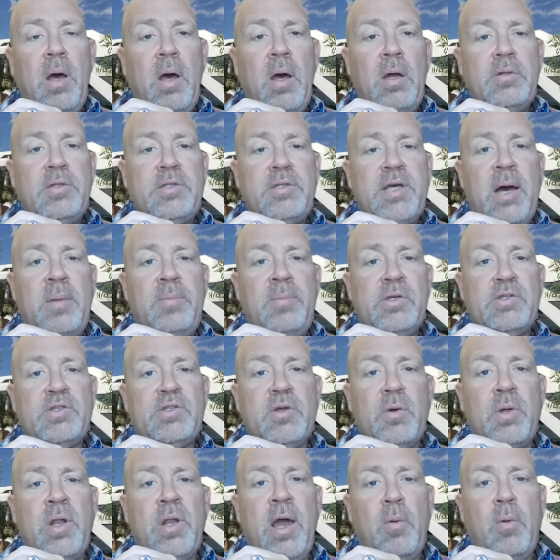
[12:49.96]
Tom
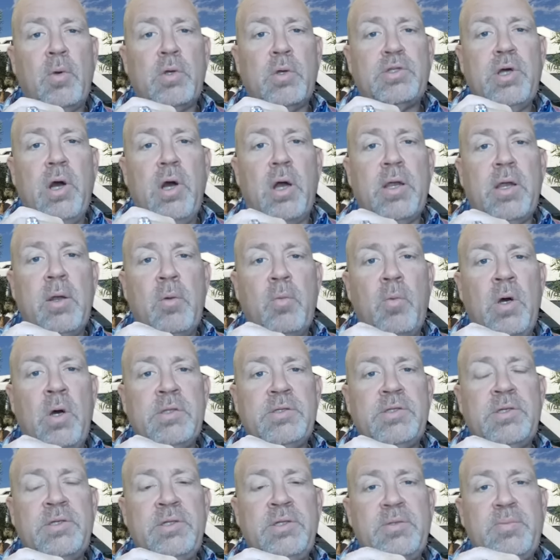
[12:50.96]
Izzo and I were talking
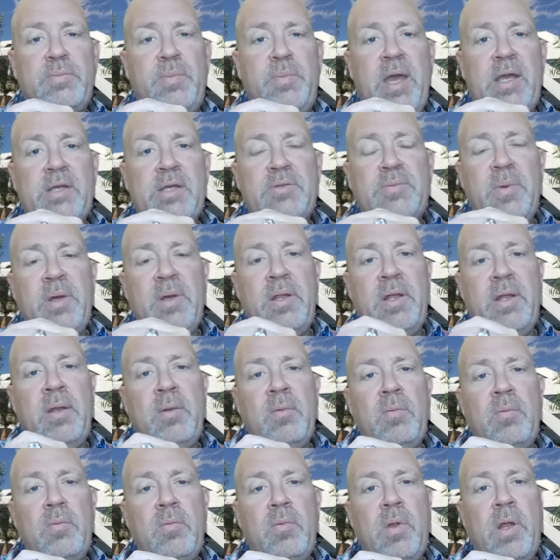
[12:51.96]
once in his basement,
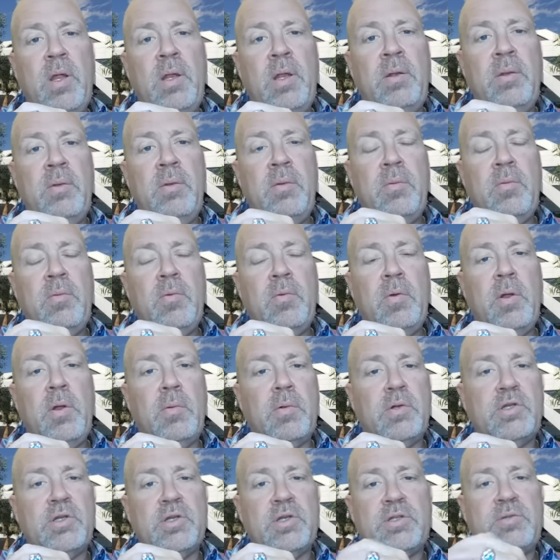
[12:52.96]
and
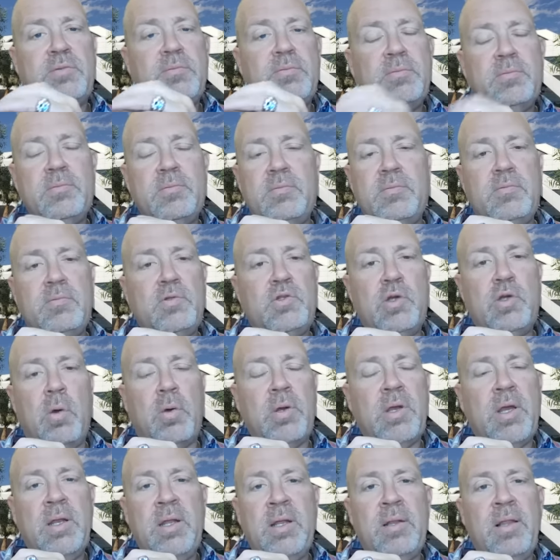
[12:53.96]
we were just
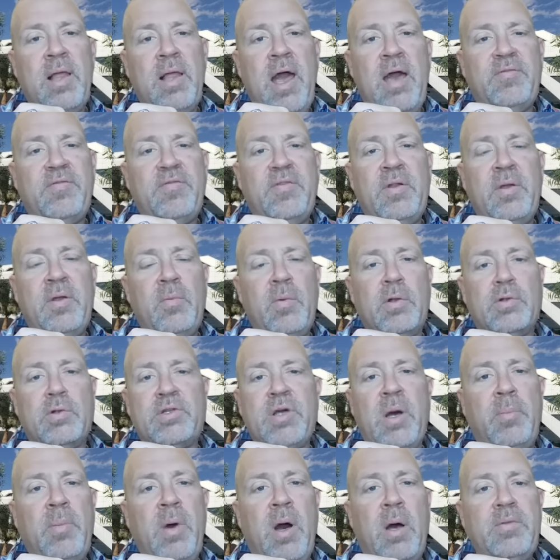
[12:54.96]
joking and laughing, and we
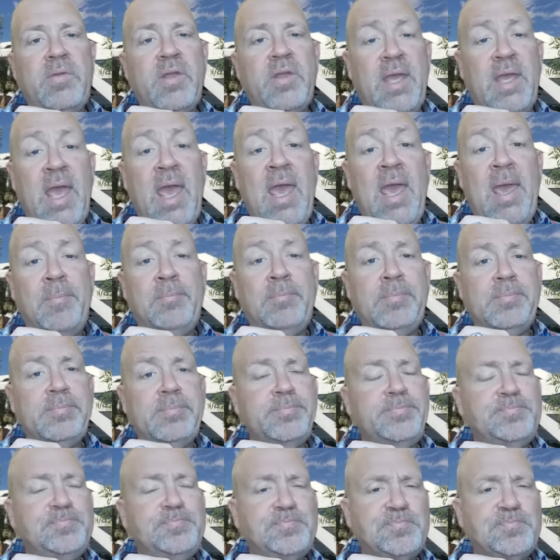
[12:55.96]
were talking about the game.